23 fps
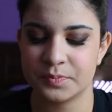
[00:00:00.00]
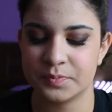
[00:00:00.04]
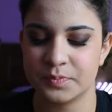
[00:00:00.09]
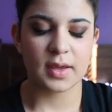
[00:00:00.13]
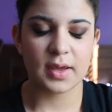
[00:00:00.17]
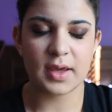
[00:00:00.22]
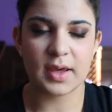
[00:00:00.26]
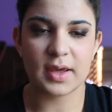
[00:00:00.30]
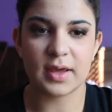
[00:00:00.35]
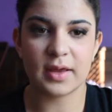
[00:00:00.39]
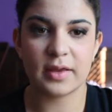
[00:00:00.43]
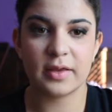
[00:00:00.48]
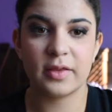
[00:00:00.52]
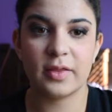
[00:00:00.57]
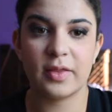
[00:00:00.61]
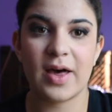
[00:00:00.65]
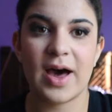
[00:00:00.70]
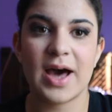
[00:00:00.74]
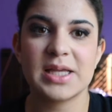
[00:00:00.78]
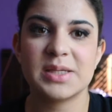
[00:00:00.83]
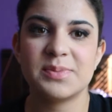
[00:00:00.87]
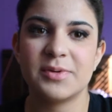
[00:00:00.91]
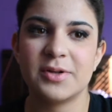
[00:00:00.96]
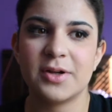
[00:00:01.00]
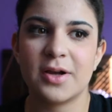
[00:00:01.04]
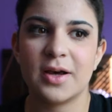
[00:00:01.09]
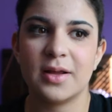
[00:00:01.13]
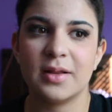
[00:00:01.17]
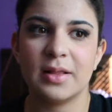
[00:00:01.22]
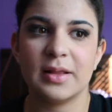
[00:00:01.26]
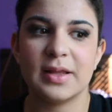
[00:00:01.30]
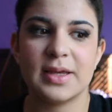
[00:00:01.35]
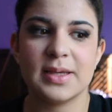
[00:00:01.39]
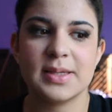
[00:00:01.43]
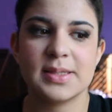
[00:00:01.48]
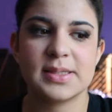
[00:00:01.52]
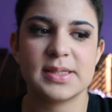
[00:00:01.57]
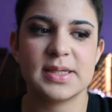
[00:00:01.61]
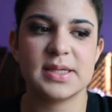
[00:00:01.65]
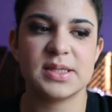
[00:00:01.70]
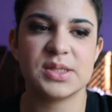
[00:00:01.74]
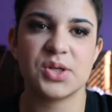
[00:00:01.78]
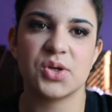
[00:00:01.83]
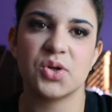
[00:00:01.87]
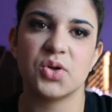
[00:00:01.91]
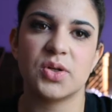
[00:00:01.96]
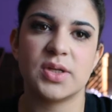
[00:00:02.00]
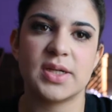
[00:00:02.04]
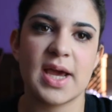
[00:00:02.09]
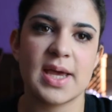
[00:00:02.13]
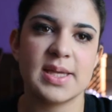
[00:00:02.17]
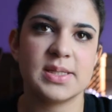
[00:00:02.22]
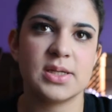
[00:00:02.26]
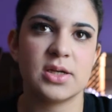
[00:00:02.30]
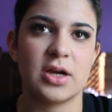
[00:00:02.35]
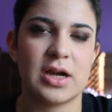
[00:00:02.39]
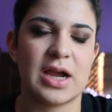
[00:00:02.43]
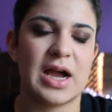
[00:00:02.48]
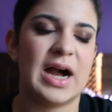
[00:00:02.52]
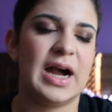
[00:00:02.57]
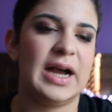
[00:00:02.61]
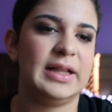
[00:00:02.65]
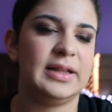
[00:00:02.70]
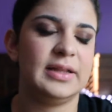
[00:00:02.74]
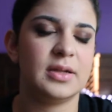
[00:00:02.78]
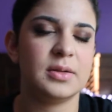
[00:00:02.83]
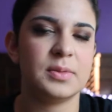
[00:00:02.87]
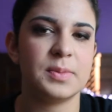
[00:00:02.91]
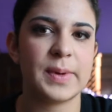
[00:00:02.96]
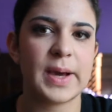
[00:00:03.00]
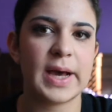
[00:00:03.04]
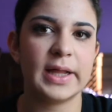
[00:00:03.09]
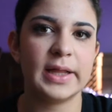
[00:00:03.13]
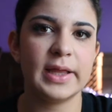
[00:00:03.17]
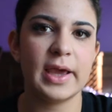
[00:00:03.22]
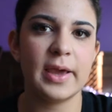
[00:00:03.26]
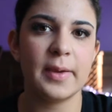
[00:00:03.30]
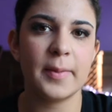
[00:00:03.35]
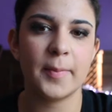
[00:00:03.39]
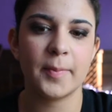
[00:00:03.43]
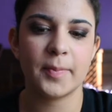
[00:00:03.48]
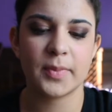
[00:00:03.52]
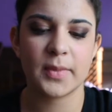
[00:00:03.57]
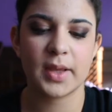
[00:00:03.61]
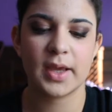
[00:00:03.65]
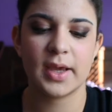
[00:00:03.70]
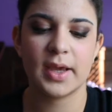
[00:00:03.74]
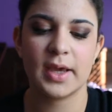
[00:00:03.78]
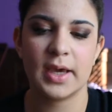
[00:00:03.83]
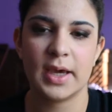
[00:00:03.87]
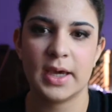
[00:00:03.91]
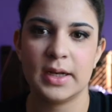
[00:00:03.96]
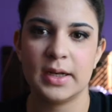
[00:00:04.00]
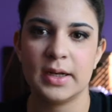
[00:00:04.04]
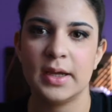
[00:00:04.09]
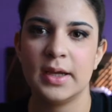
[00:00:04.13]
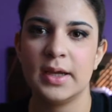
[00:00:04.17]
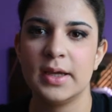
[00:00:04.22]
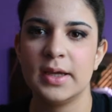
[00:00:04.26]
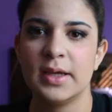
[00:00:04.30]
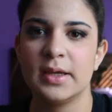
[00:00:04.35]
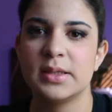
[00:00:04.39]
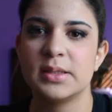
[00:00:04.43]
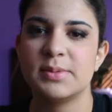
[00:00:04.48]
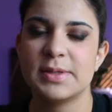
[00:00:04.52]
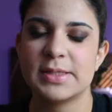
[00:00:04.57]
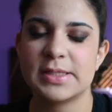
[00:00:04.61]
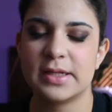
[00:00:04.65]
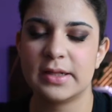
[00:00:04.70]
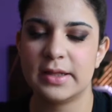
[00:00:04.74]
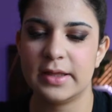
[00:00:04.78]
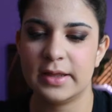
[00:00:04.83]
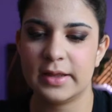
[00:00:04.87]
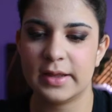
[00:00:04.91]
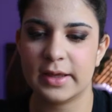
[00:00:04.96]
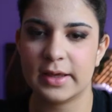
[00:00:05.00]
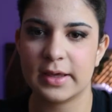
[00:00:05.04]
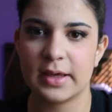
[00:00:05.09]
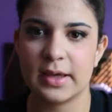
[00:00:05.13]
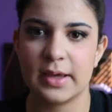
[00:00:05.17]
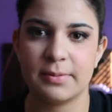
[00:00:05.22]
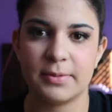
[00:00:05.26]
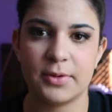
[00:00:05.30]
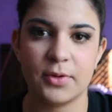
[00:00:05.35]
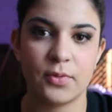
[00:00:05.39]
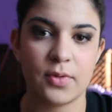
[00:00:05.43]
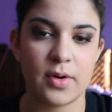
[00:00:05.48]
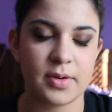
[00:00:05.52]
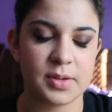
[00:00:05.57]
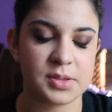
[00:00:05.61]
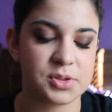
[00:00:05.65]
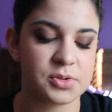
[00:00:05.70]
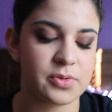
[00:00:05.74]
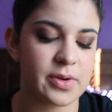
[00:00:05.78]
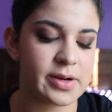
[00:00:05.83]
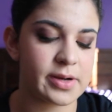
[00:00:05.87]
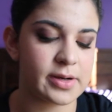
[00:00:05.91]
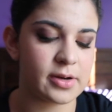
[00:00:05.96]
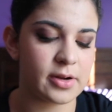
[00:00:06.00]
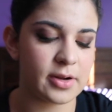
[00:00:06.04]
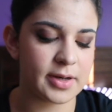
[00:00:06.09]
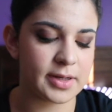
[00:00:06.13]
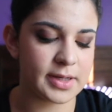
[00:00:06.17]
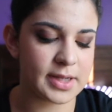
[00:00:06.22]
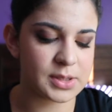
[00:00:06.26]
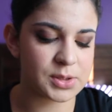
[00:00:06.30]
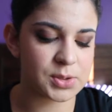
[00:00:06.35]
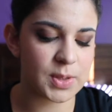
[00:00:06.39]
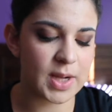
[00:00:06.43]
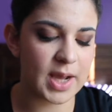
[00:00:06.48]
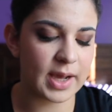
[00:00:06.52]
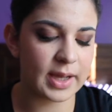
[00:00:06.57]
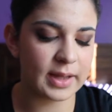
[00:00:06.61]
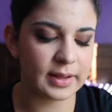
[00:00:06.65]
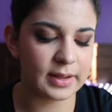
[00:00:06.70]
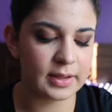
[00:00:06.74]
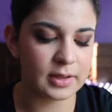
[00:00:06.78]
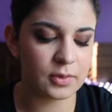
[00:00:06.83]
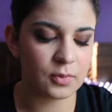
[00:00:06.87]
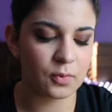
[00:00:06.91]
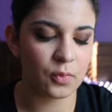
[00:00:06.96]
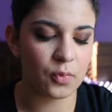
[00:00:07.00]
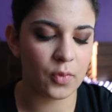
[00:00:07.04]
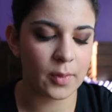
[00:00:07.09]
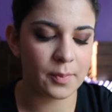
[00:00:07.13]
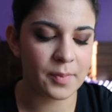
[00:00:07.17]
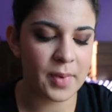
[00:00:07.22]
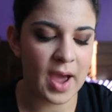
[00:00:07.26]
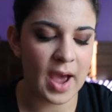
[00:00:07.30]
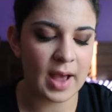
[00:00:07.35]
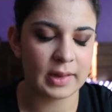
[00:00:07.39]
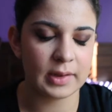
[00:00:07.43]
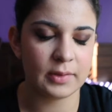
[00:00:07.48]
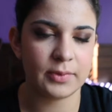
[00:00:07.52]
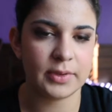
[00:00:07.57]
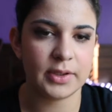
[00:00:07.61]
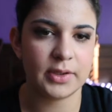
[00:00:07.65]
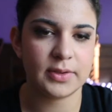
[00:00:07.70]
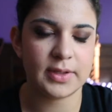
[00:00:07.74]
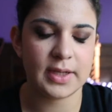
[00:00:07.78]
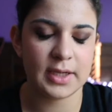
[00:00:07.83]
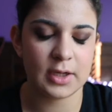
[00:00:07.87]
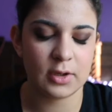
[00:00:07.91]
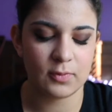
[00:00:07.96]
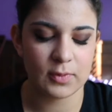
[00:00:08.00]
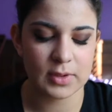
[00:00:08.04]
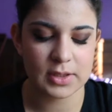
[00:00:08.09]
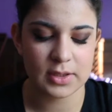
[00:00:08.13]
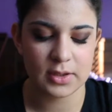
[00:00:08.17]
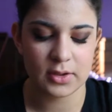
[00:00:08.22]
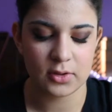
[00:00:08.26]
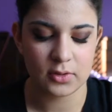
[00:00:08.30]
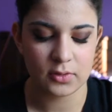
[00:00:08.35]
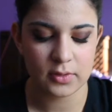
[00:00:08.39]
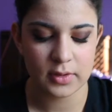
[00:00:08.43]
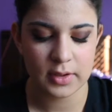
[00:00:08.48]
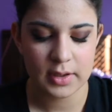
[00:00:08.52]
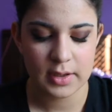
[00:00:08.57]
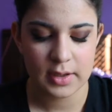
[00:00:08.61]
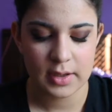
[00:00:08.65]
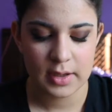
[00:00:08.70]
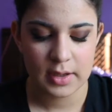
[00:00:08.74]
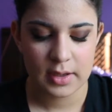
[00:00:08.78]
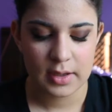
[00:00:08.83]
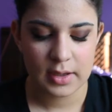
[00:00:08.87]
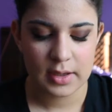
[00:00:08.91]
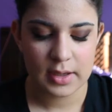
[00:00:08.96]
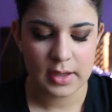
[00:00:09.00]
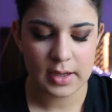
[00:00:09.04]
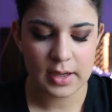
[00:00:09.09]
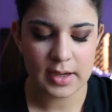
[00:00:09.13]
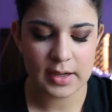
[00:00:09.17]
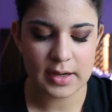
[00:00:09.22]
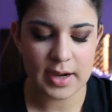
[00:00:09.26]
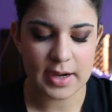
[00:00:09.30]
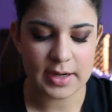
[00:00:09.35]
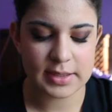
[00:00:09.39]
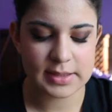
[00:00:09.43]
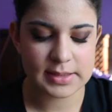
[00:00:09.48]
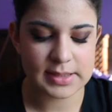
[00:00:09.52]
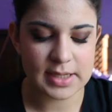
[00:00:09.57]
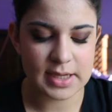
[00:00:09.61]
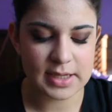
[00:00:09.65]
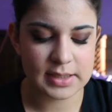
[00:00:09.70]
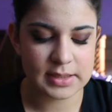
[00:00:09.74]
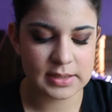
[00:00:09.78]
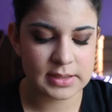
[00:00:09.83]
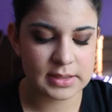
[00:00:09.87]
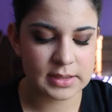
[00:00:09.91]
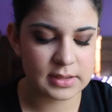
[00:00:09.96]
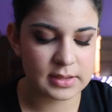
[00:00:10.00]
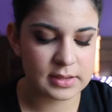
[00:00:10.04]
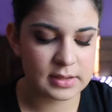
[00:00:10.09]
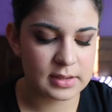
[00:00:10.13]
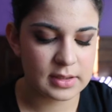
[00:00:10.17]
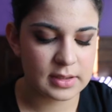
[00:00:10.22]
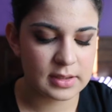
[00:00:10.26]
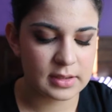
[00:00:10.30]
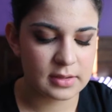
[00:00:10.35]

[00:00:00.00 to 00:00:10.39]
Okay, last but not least is your Desert Island palette, and it's basically like if you were stranded on a desert island, what palette would you take with you? And I decided